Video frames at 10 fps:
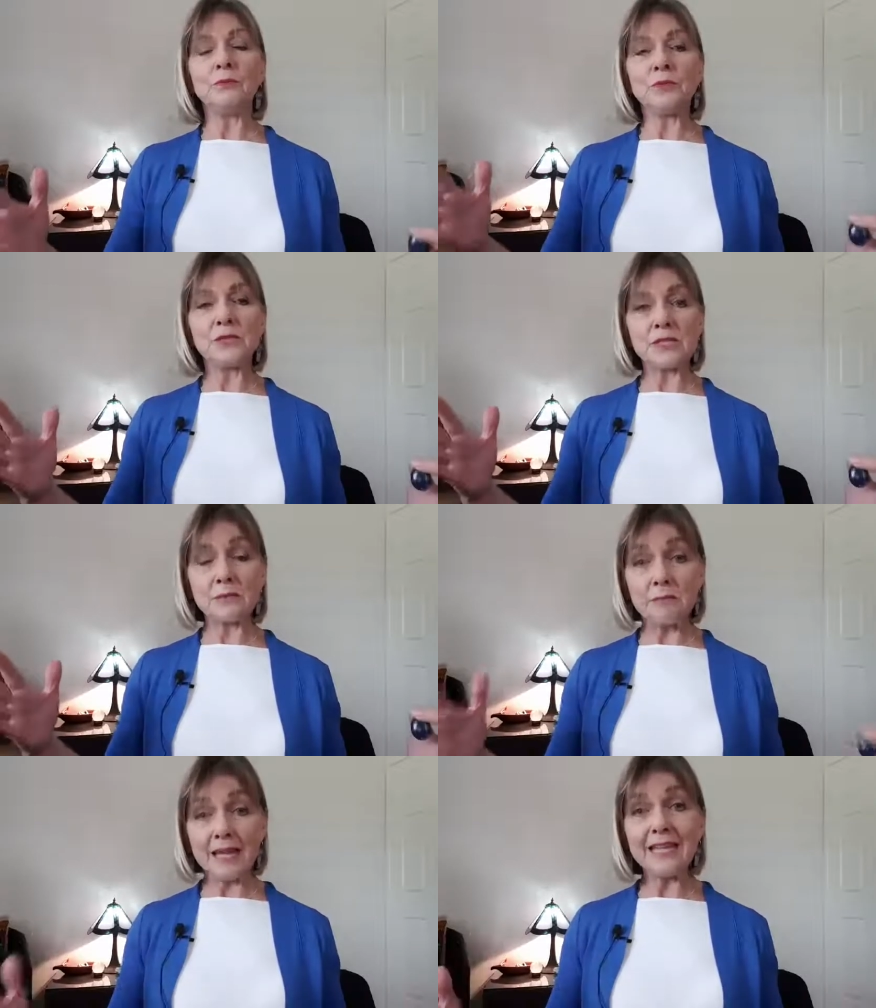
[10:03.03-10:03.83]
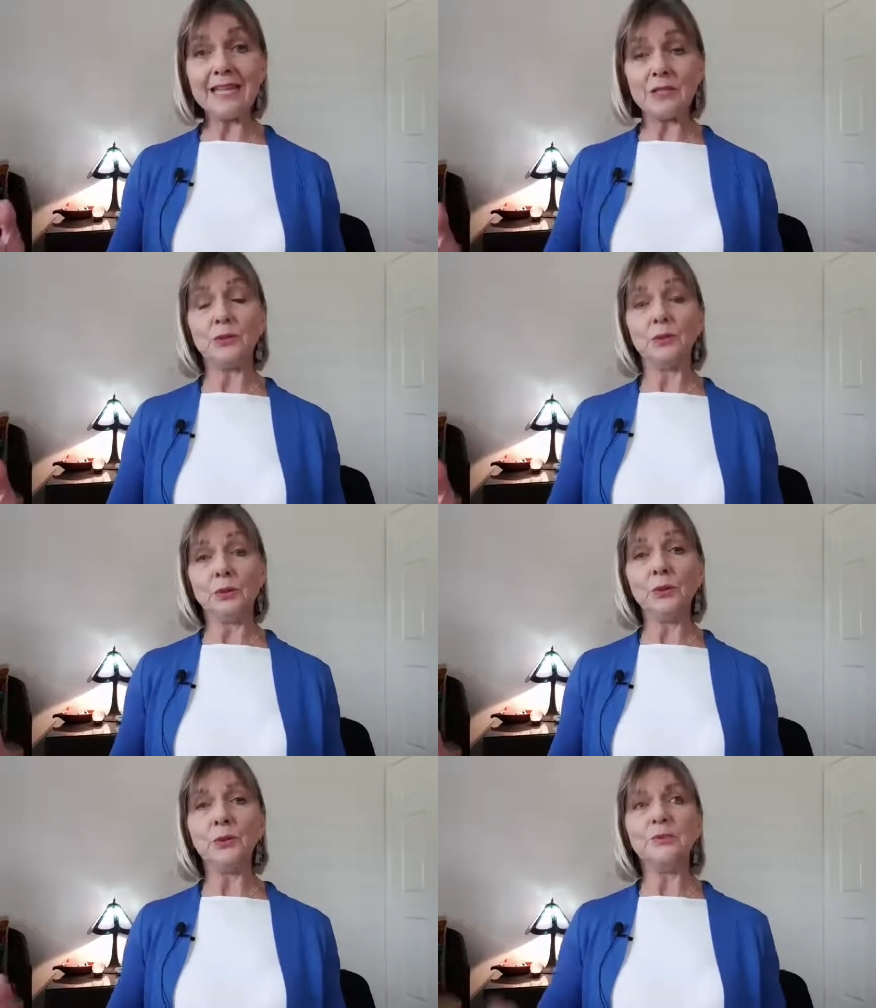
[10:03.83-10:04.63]
with just men in the
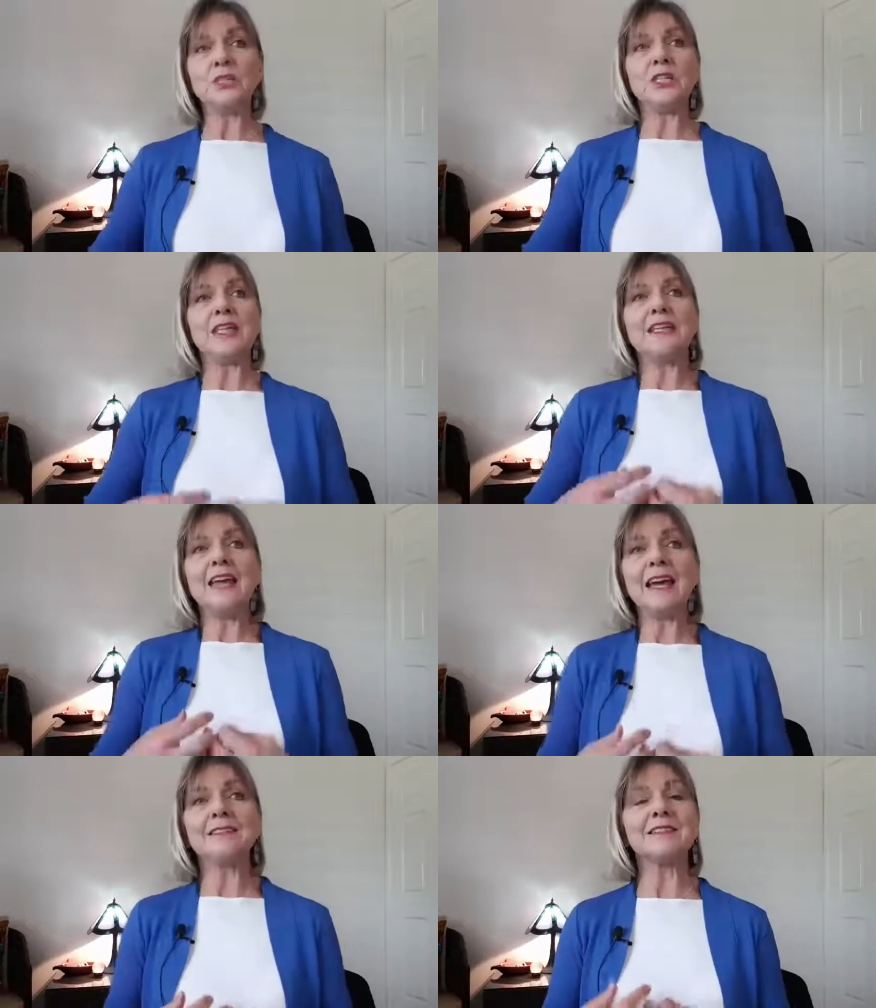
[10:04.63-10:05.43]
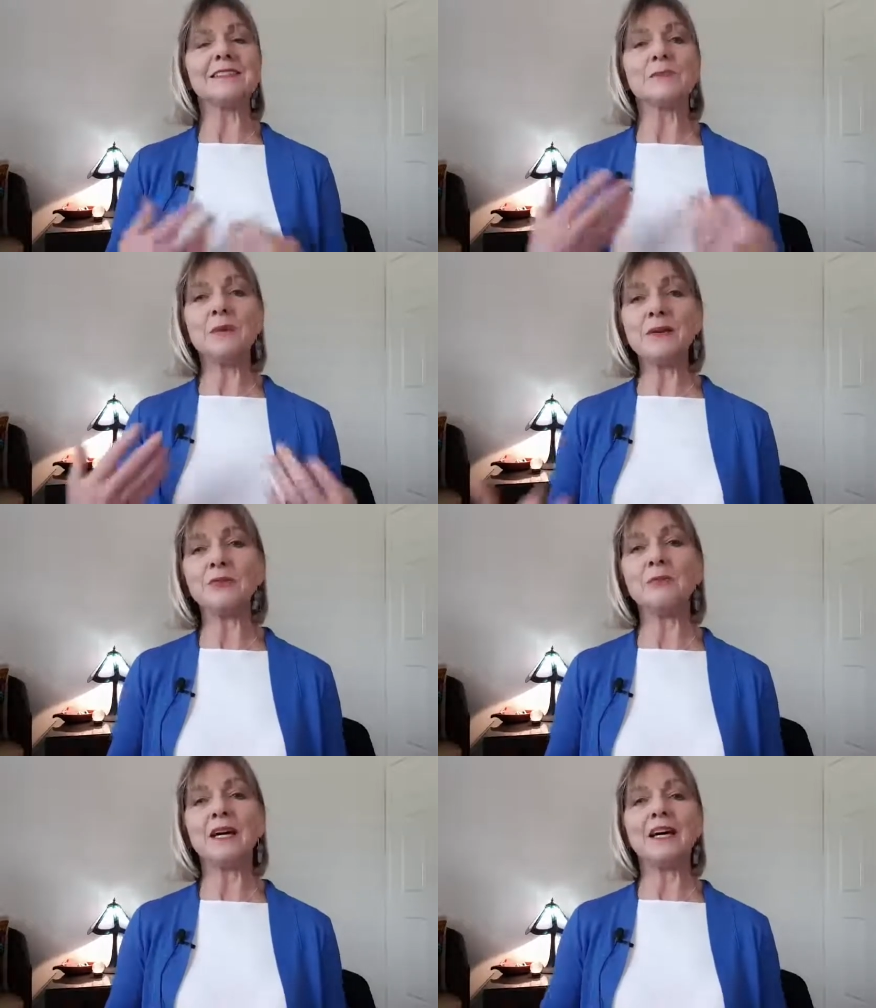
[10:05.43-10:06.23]
room, she can now just
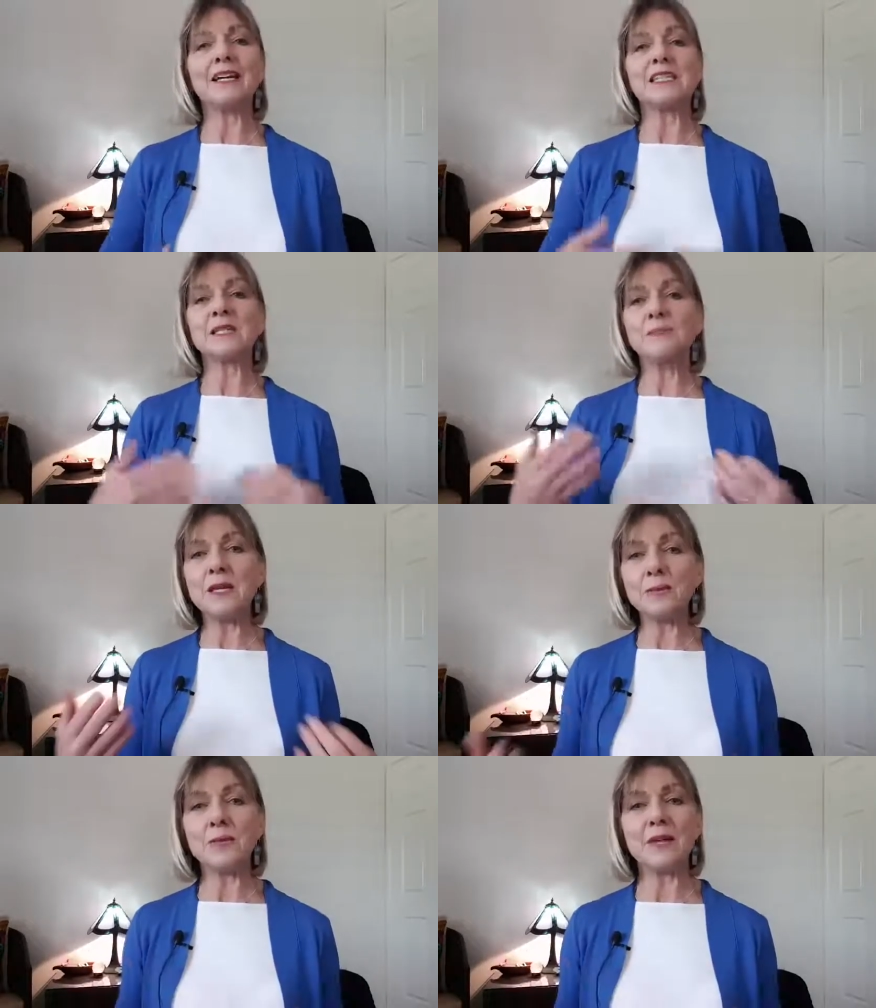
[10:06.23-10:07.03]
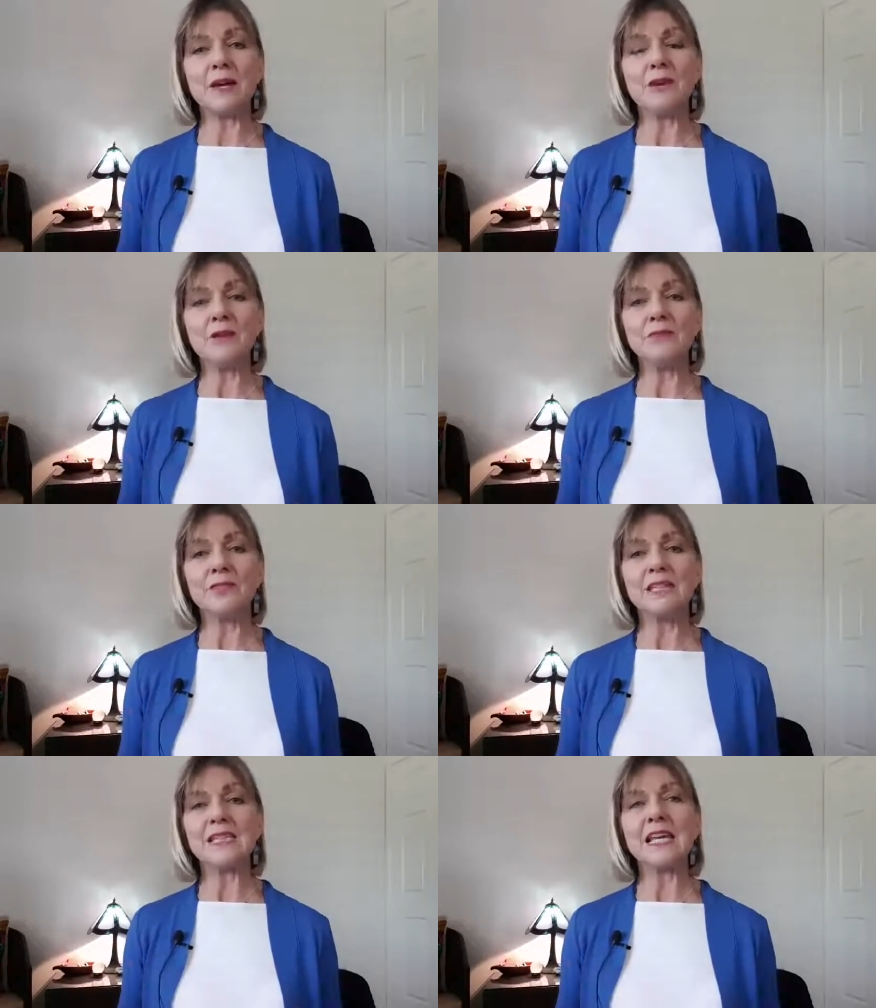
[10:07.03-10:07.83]
speak from her heart, speak with that
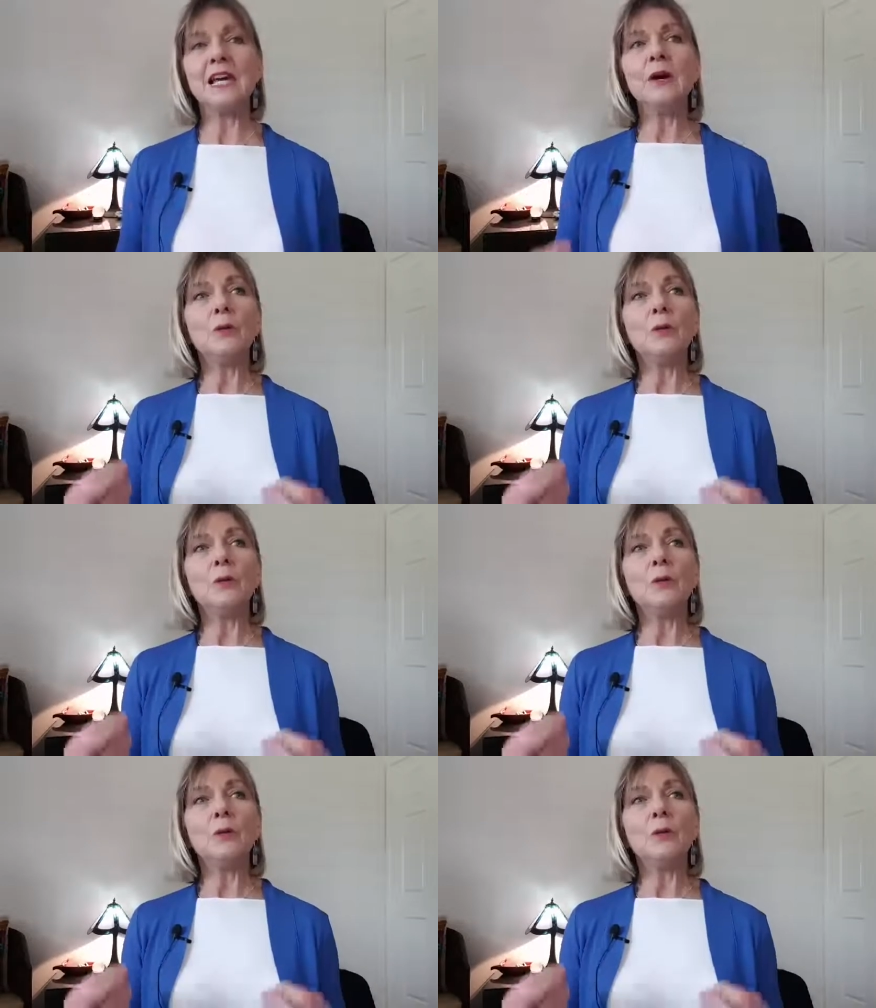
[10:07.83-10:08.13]
confidence.